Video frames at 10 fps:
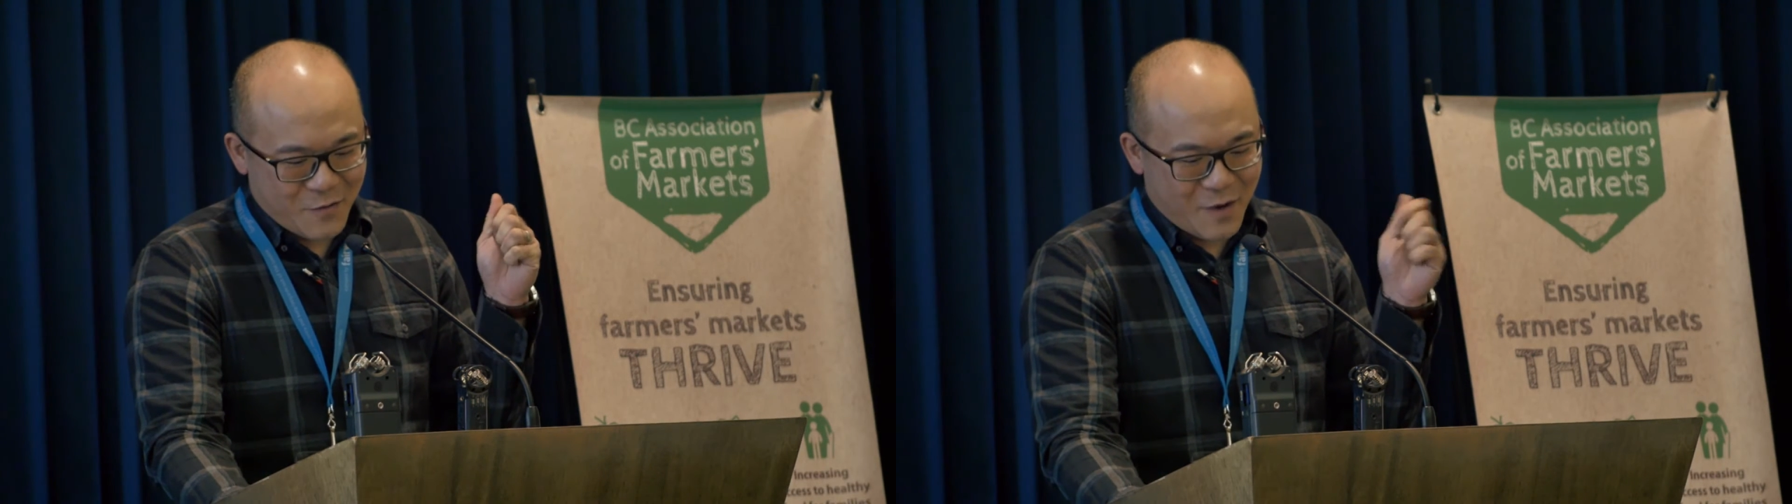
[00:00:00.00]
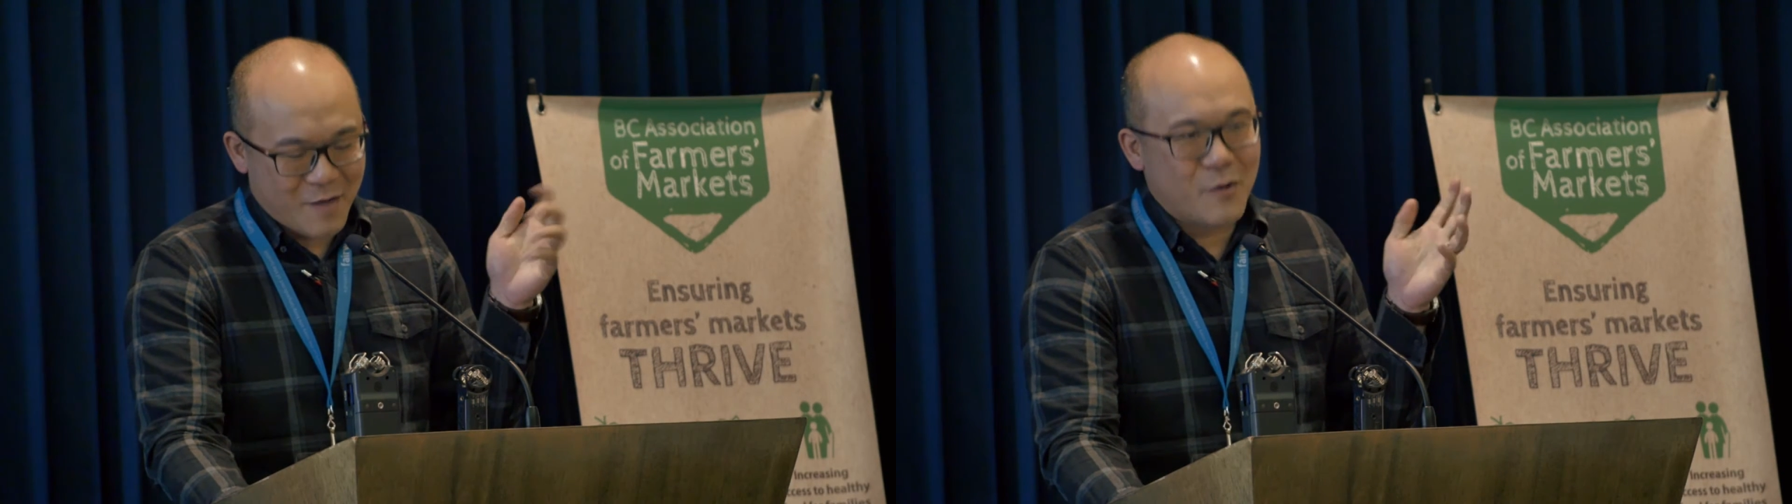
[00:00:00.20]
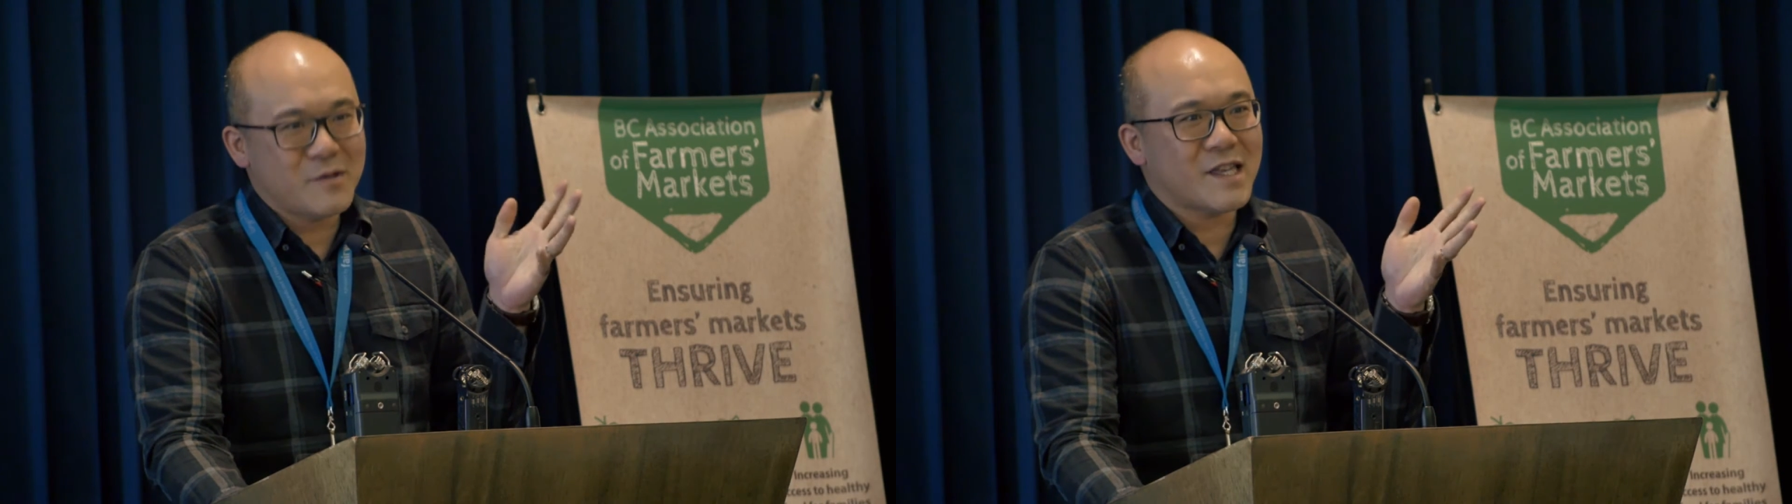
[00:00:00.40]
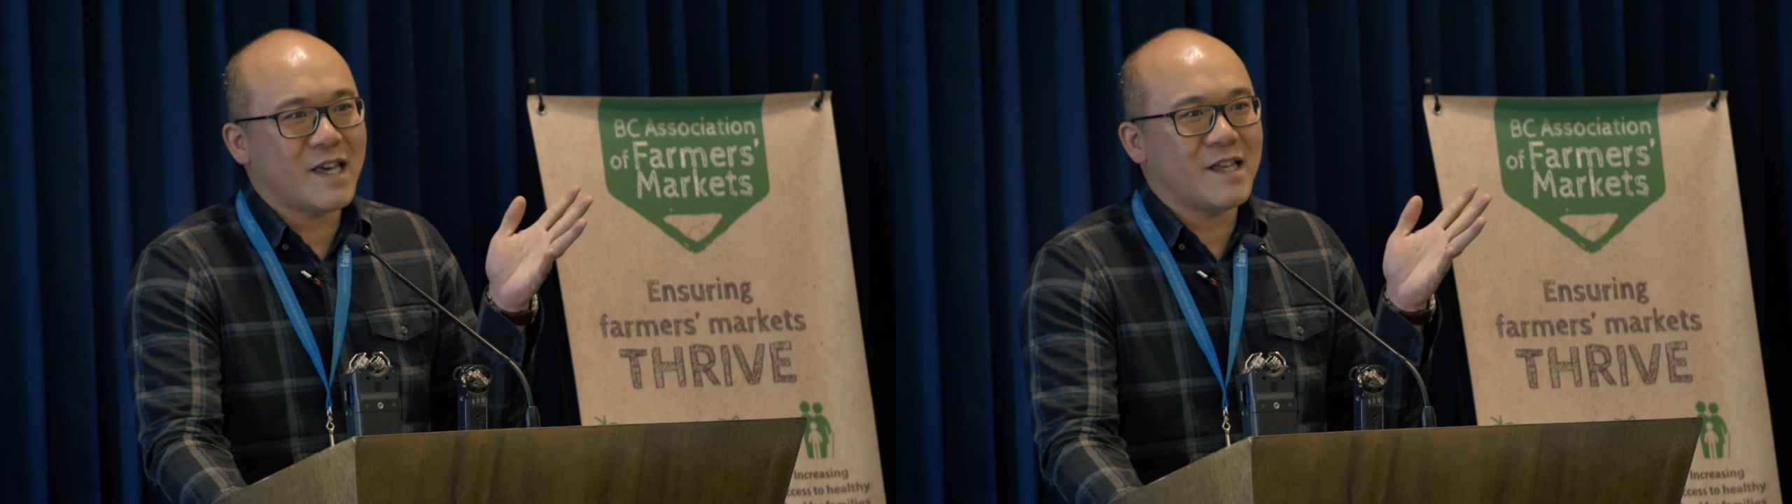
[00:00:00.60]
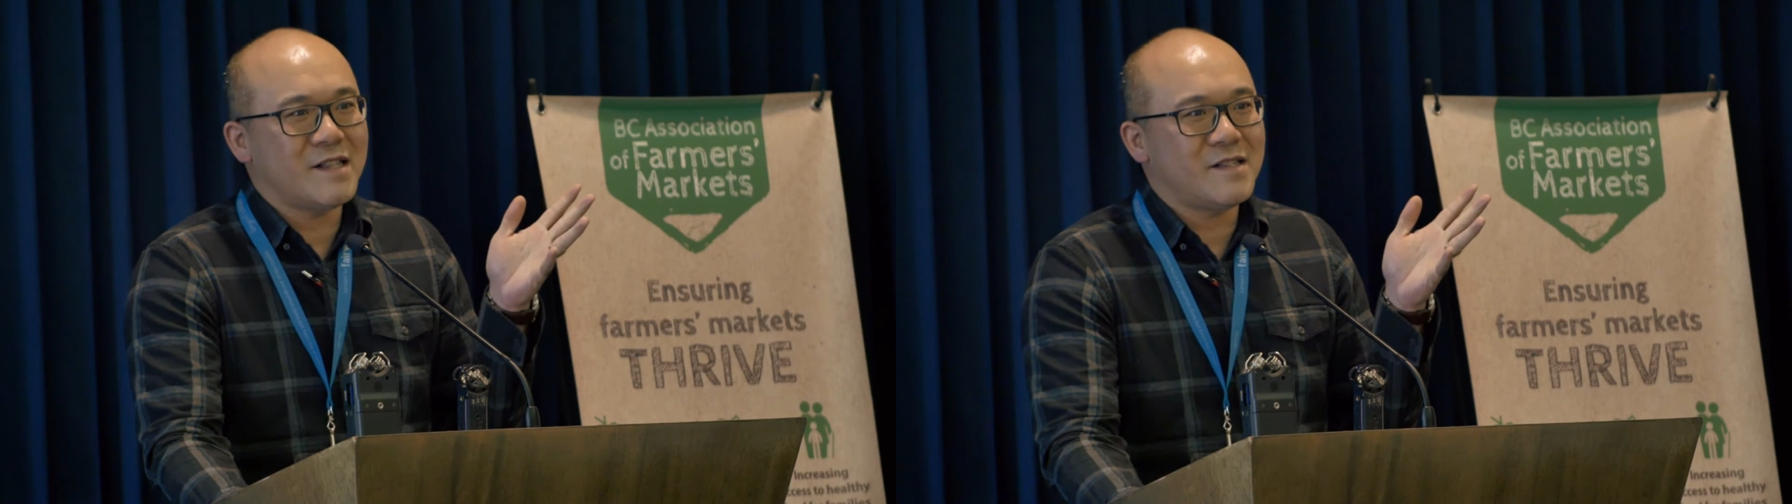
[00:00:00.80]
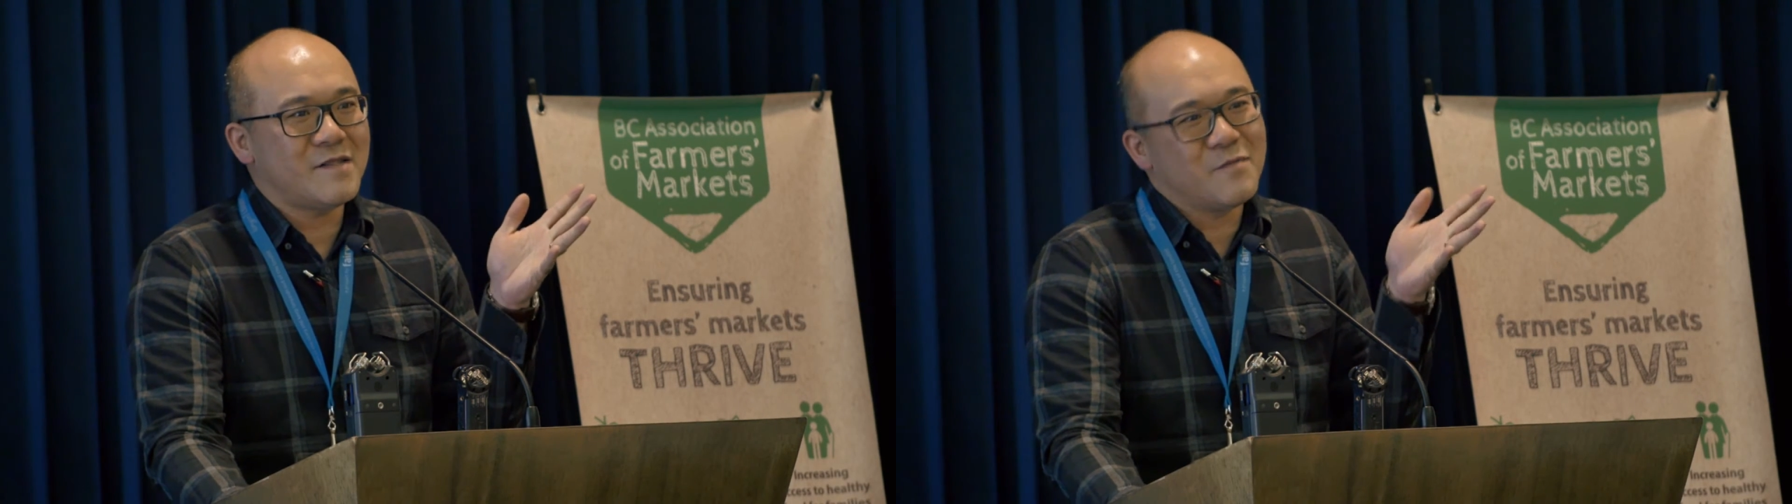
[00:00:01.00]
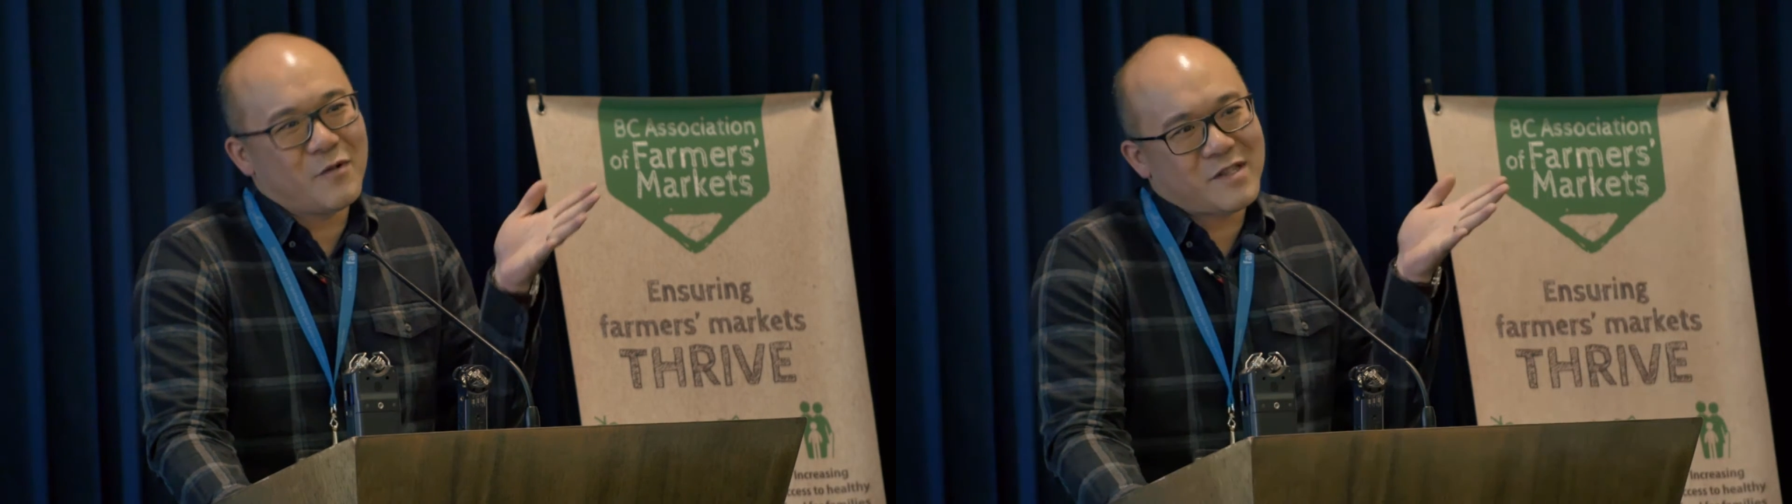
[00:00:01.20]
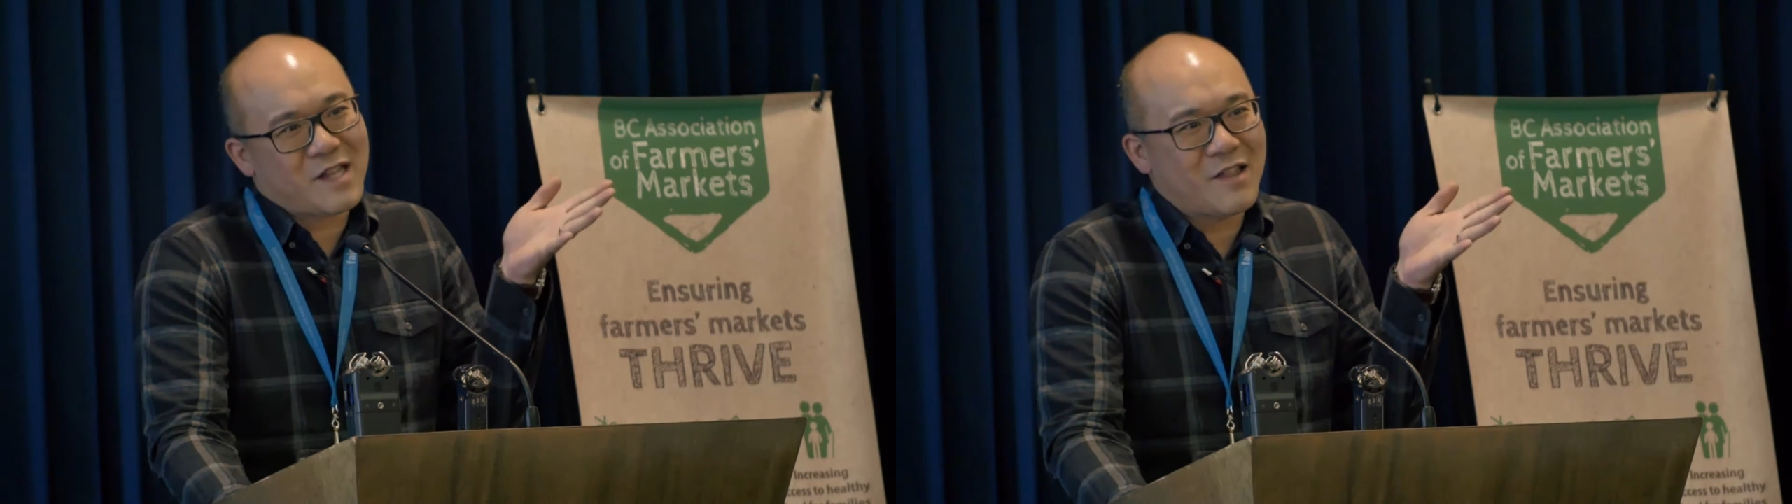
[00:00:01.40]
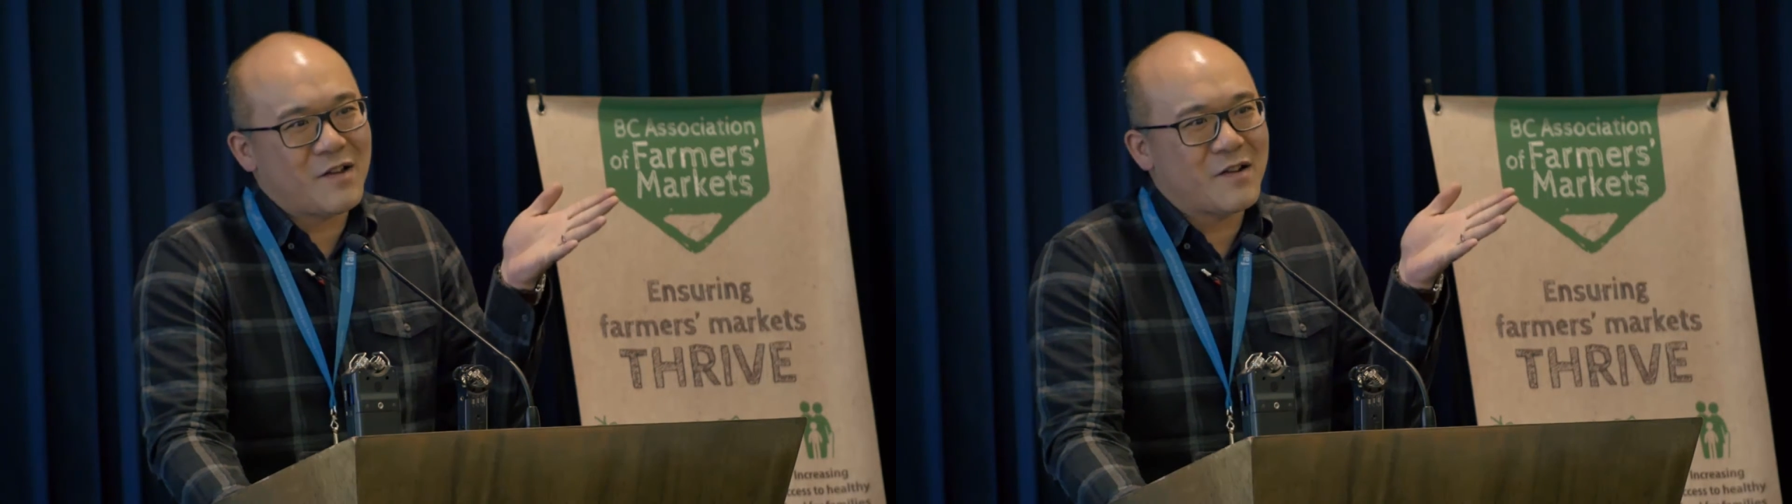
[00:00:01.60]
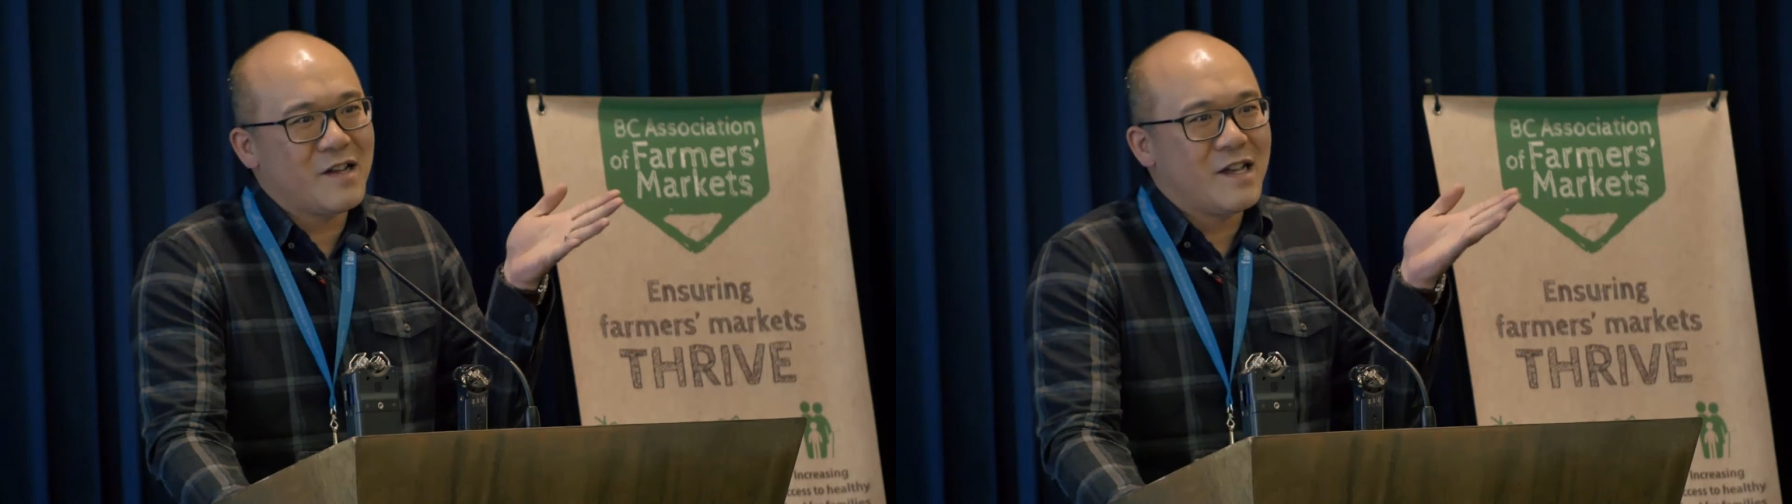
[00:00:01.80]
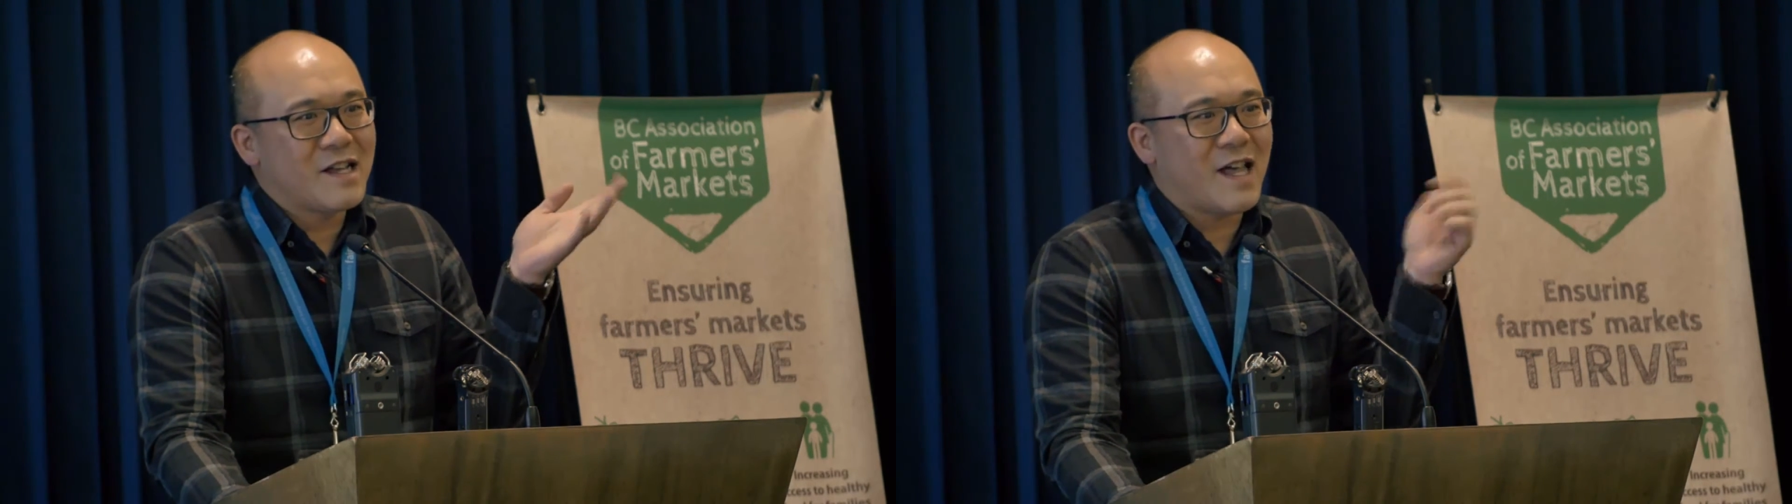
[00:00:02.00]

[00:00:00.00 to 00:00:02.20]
While most other